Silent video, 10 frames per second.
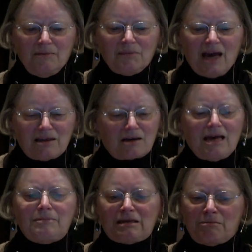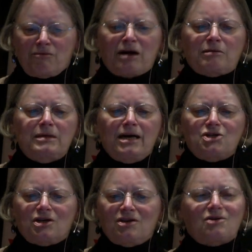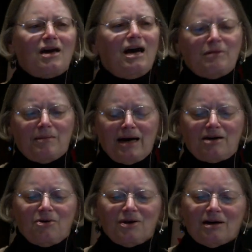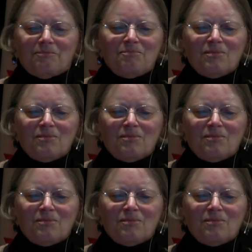has accepted some recommendations, and we might go there.